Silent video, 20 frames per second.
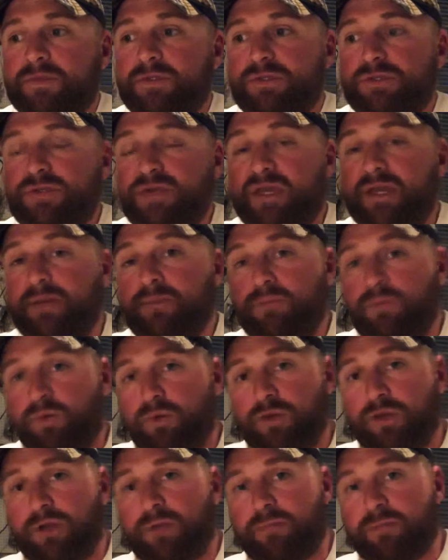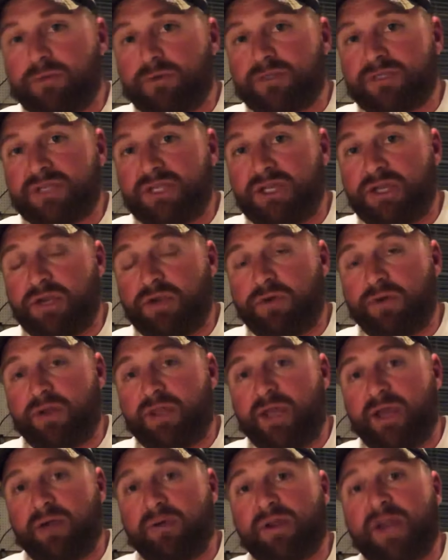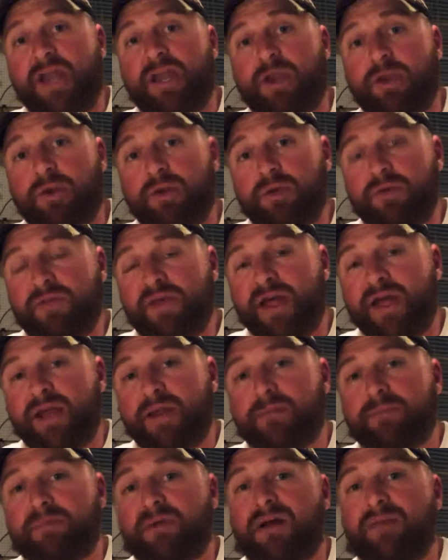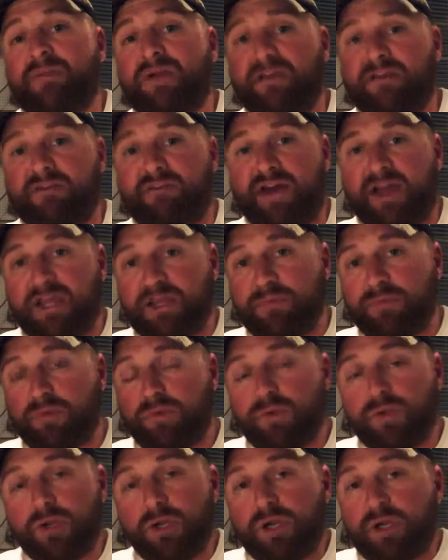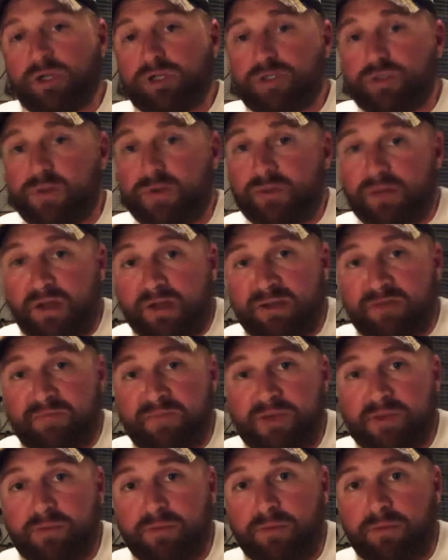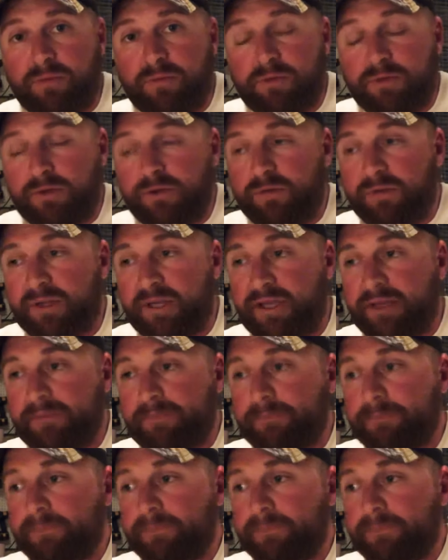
to get more numbers into your account, and you do that by being valuable to a lot of people, okay?